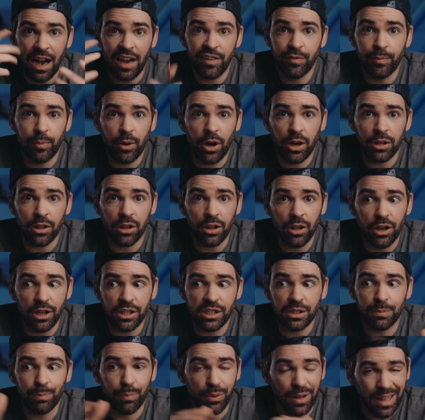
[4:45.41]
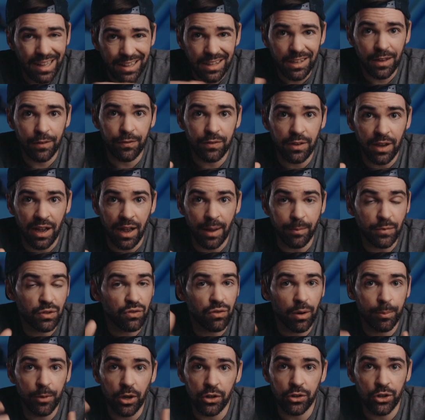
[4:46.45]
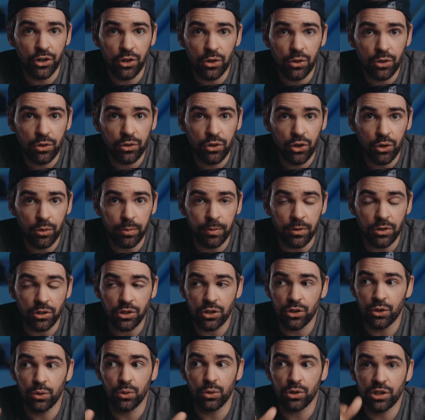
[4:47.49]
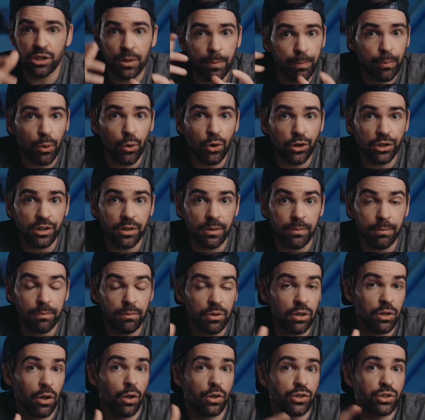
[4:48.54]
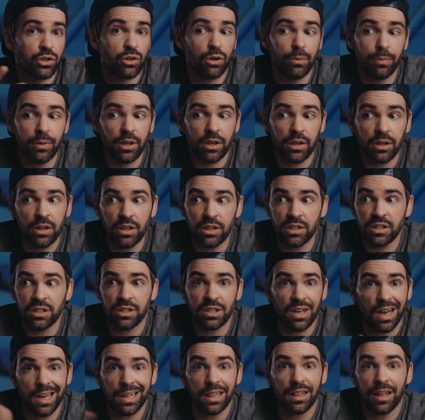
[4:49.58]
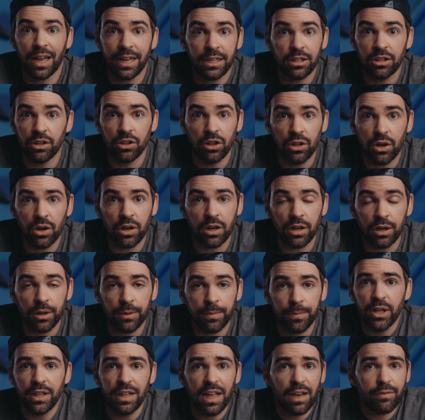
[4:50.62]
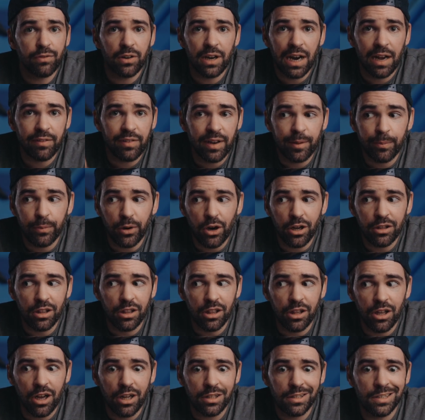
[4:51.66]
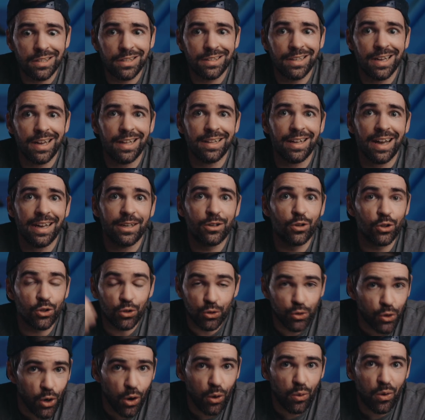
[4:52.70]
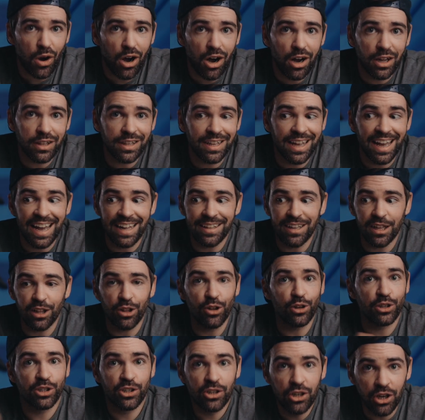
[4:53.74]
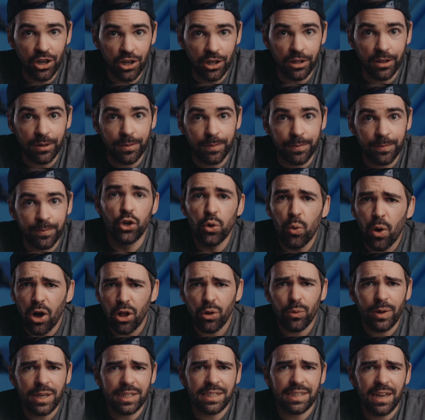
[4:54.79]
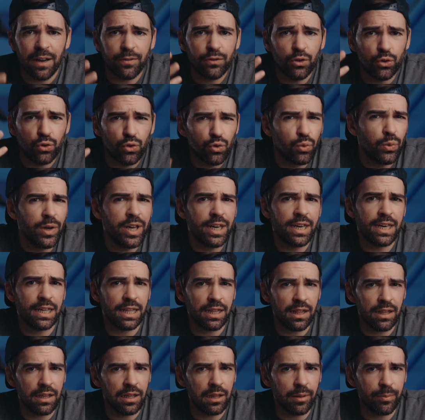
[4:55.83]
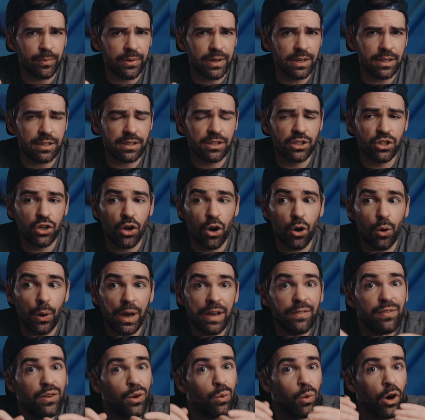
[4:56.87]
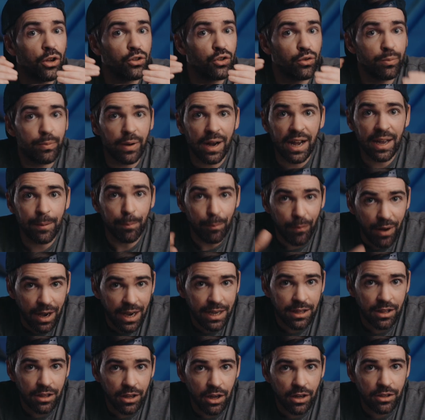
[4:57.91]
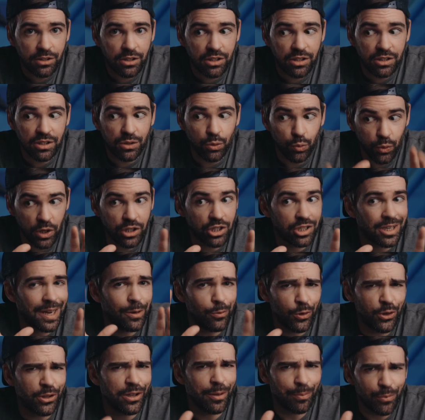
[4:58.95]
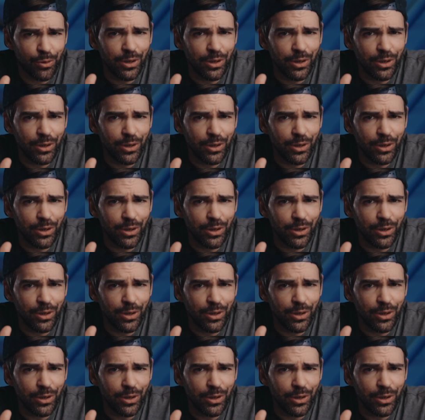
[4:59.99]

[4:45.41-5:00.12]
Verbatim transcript: I've bought LUTs plenty of times from other YouTubers to support them, but also because I like the look. But never have I bought a LUT that I could throw on and it looks good. You always have to tweak it a little bit, so if you want to buy my LUTs, which I would